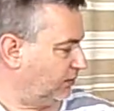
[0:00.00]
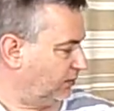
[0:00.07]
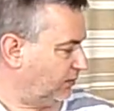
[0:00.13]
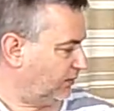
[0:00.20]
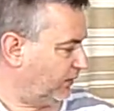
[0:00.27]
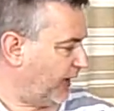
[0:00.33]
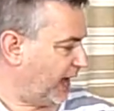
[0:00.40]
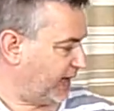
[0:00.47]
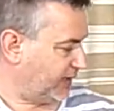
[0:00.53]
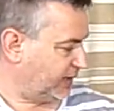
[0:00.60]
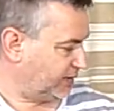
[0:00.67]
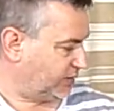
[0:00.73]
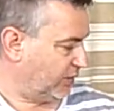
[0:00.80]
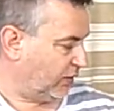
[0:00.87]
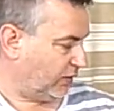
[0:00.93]
that
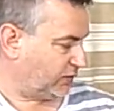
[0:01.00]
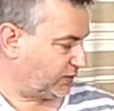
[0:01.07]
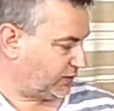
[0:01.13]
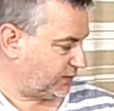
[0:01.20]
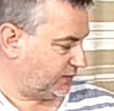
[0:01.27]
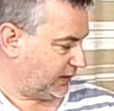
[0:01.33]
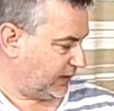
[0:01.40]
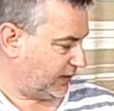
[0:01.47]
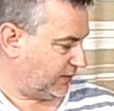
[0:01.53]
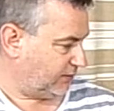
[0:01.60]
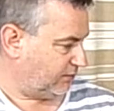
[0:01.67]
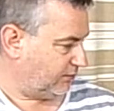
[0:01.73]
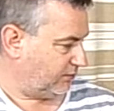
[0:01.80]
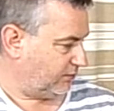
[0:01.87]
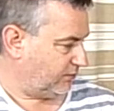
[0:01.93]
is not
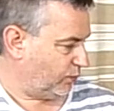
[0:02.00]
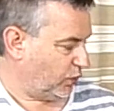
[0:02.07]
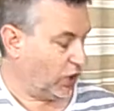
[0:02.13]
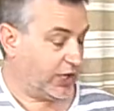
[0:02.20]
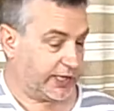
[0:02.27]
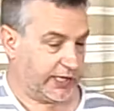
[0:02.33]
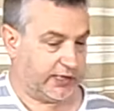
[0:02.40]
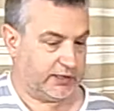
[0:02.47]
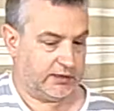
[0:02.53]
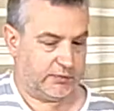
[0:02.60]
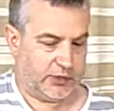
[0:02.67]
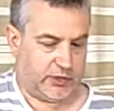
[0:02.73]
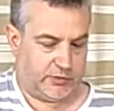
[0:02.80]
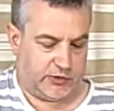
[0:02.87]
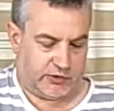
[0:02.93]
working at the
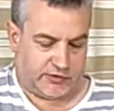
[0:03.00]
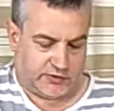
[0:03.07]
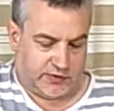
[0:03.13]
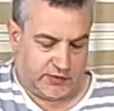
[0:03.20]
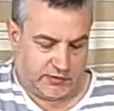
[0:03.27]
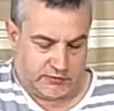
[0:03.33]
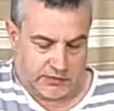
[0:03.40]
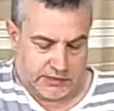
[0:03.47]
moment, so